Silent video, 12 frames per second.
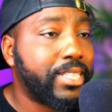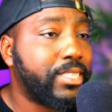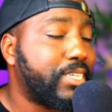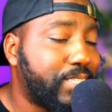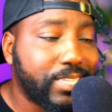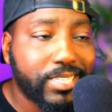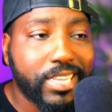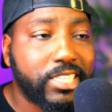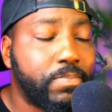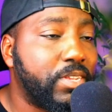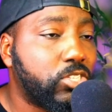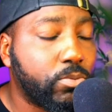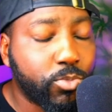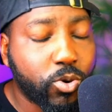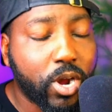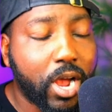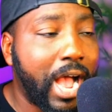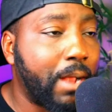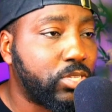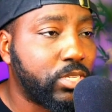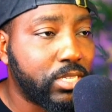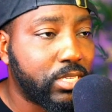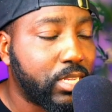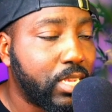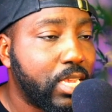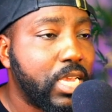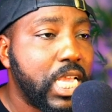and just this gives me some more options